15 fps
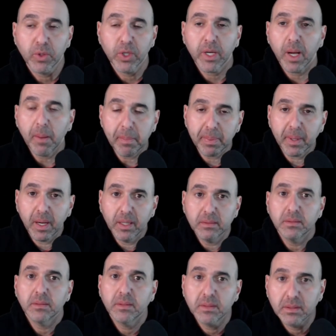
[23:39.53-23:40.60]
if you look up
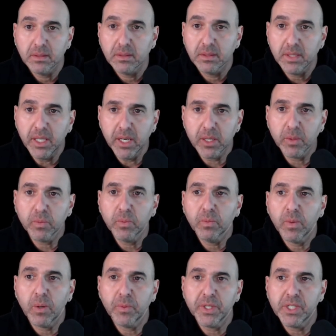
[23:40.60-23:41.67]

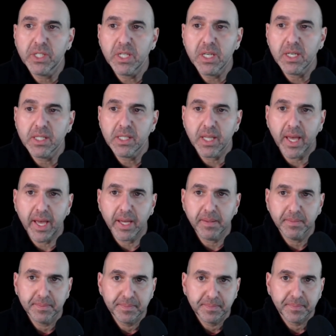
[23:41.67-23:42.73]
here, what we see is
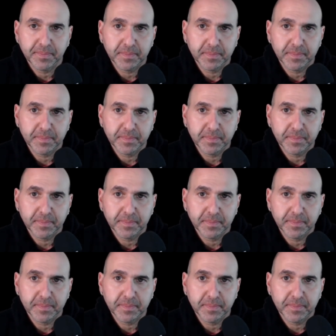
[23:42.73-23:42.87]
that